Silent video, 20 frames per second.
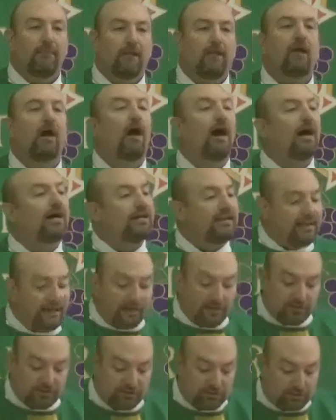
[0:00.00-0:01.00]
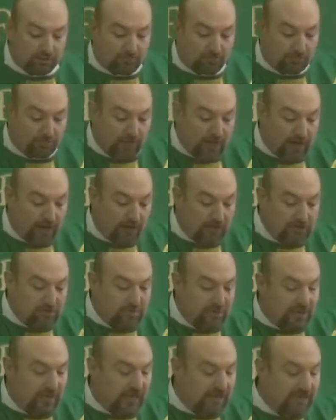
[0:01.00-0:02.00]
God hears your
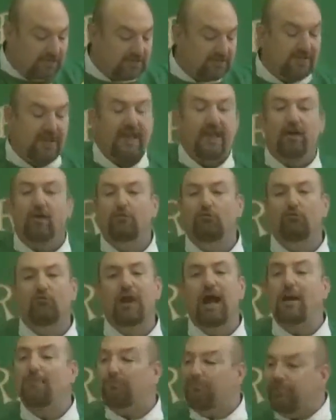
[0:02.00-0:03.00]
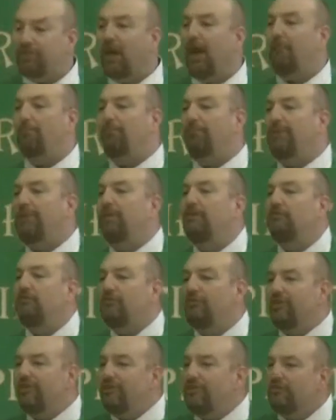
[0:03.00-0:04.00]
prayers because they are wrapped up in
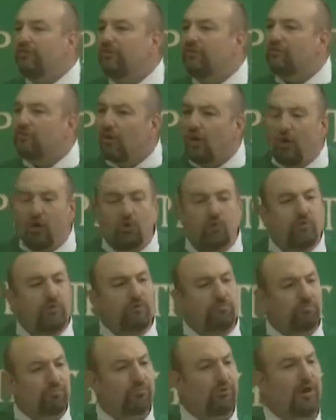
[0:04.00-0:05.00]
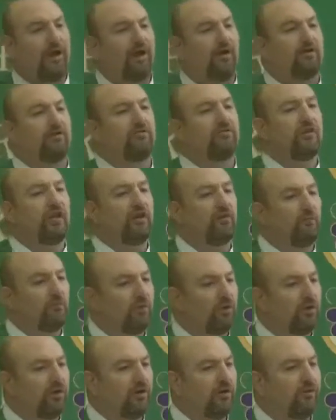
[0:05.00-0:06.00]
Jesus' own prayers and
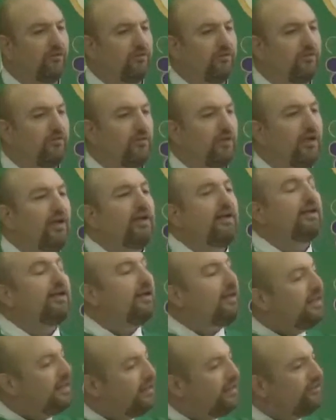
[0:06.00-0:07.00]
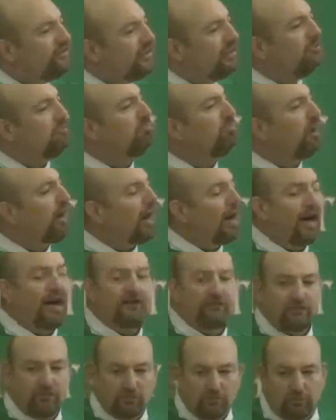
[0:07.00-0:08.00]
words. It is
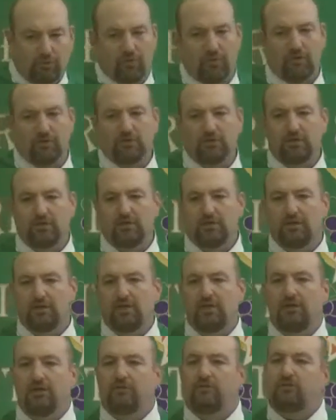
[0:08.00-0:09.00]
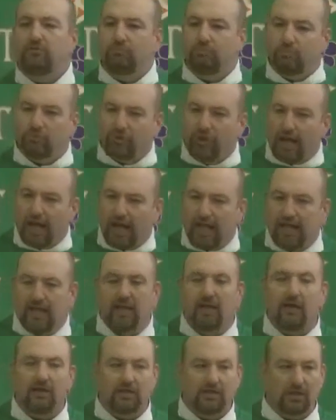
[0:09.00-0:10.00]
impossible to
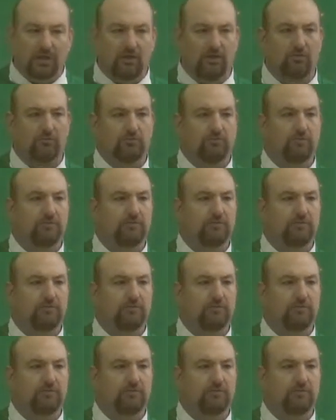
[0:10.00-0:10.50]
pray alone.